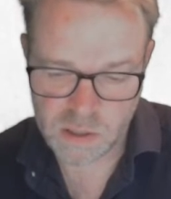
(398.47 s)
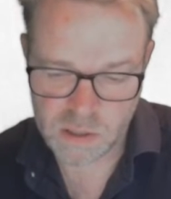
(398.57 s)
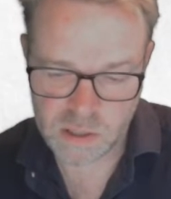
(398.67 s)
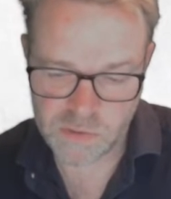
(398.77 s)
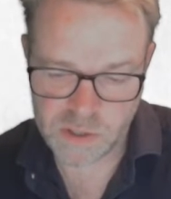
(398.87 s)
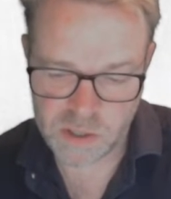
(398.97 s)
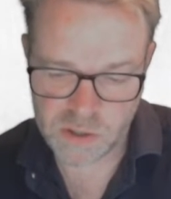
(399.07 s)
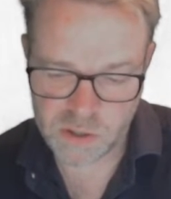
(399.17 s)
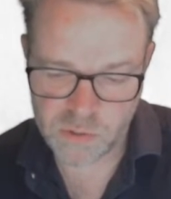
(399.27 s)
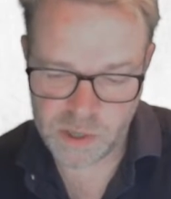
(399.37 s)
So this is a
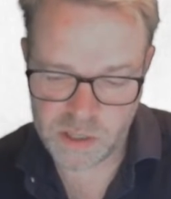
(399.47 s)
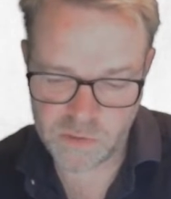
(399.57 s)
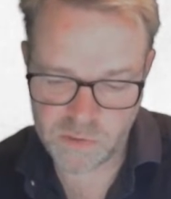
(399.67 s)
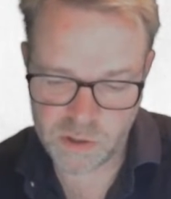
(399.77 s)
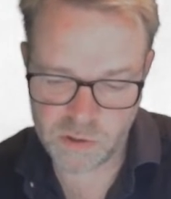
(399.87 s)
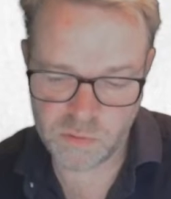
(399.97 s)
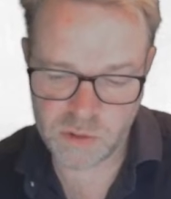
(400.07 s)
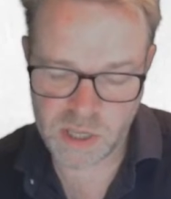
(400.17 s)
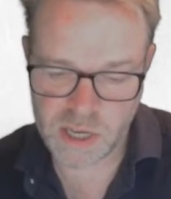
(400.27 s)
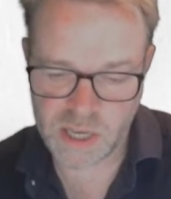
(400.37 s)
suite of tools
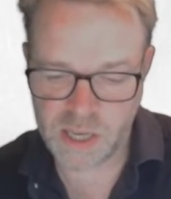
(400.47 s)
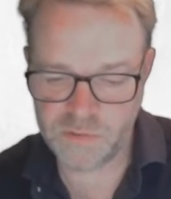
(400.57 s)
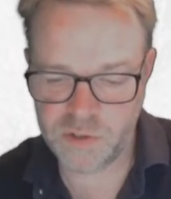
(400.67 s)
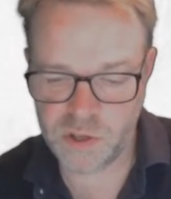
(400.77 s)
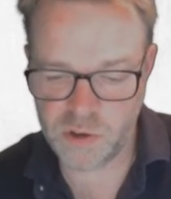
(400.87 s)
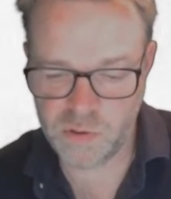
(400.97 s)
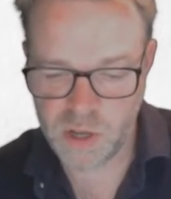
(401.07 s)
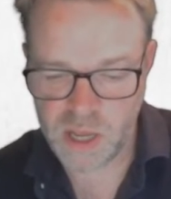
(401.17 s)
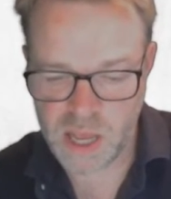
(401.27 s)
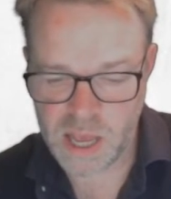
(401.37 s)
that gives you
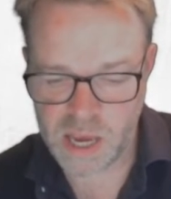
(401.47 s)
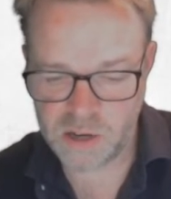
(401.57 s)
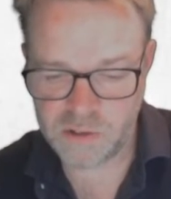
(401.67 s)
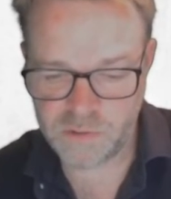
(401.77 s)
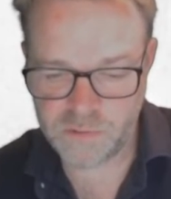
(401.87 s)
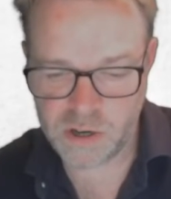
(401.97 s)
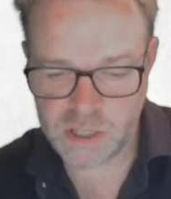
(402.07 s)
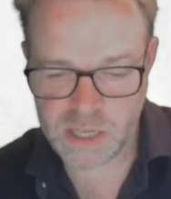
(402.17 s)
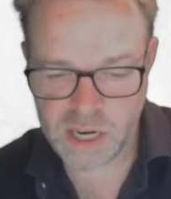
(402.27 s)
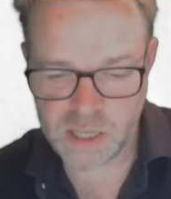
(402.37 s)
extra
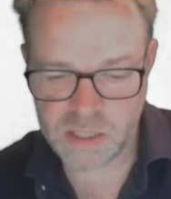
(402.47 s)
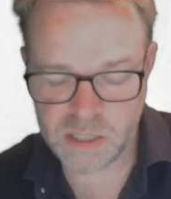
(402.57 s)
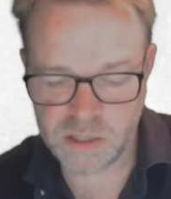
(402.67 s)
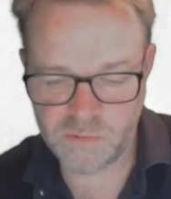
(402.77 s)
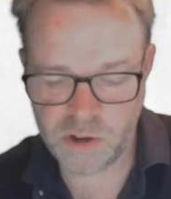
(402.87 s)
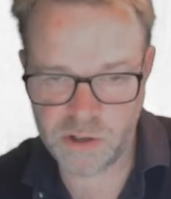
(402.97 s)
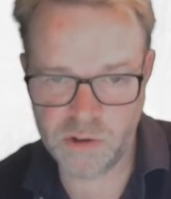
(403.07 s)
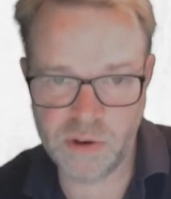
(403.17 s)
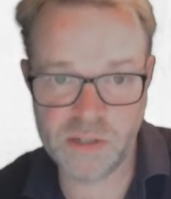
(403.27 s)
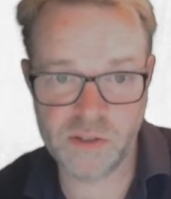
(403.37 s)
functionality to run
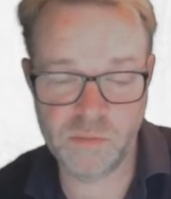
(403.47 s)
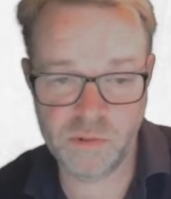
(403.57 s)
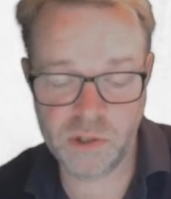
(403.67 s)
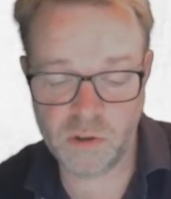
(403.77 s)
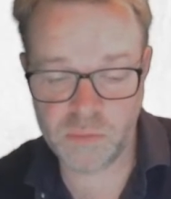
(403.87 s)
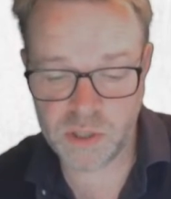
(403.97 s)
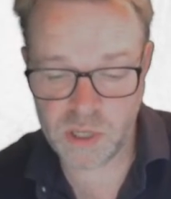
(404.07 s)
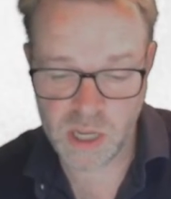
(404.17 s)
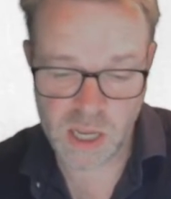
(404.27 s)
your Ansible jobs.